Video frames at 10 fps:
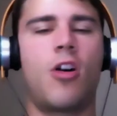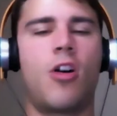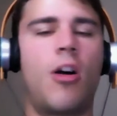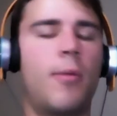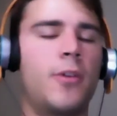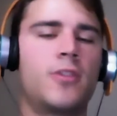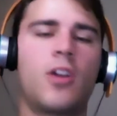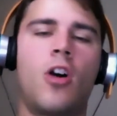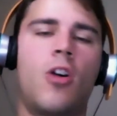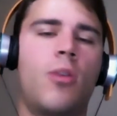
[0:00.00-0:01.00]
almost
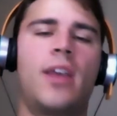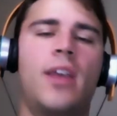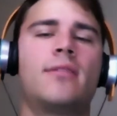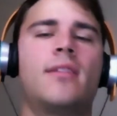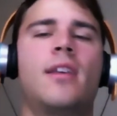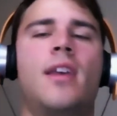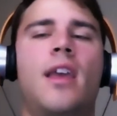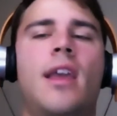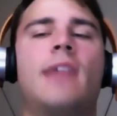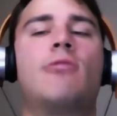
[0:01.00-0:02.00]
always
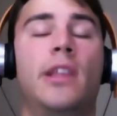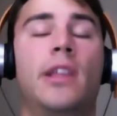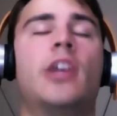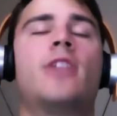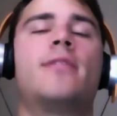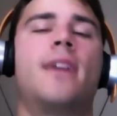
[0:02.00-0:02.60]
a really good sign.